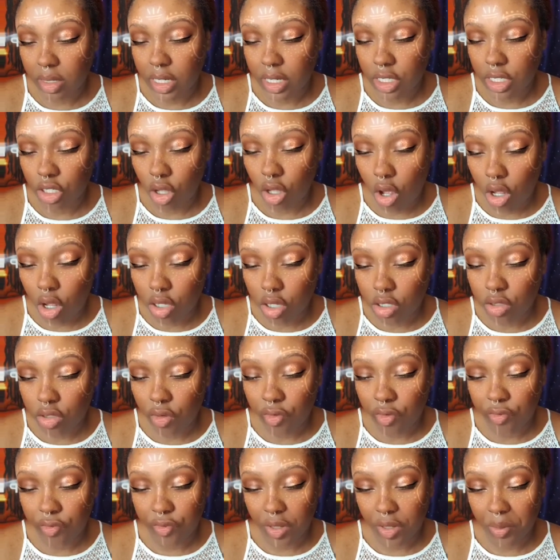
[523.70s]
is
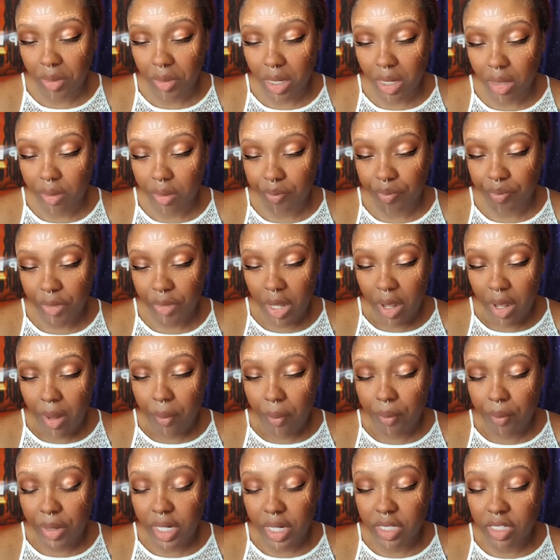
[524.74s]
also female,
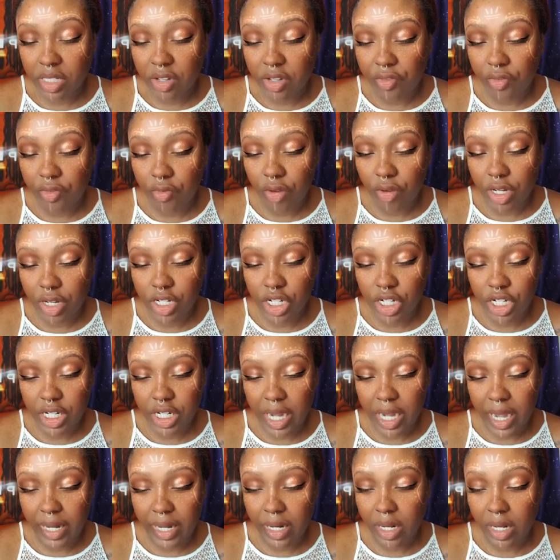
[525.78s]
but a
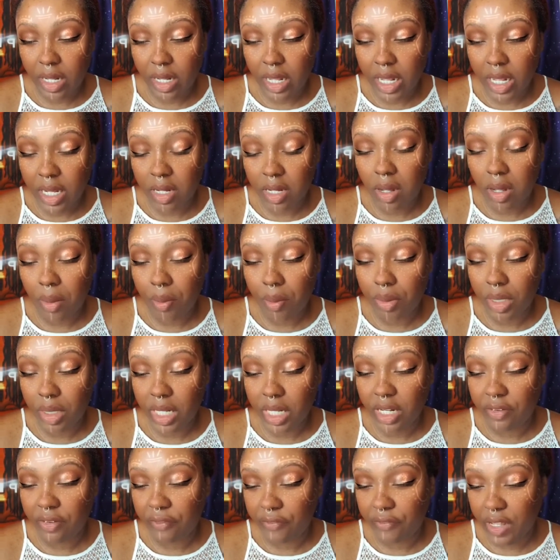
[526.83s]
differentiated,
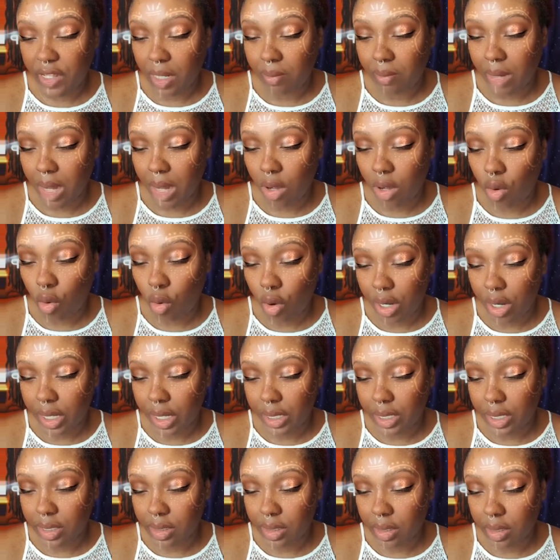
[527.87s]
incomplete female
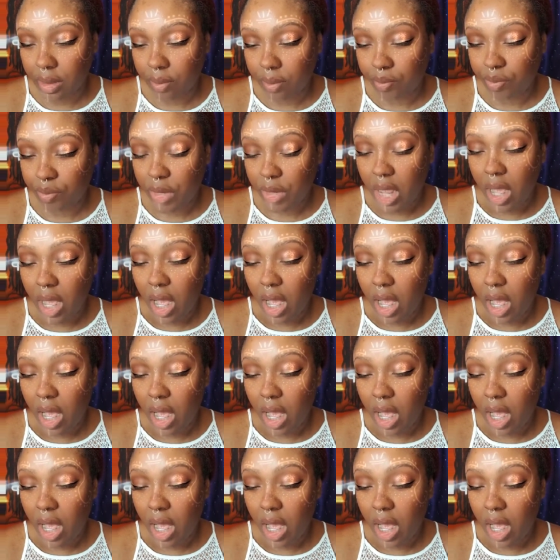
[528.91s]
organism,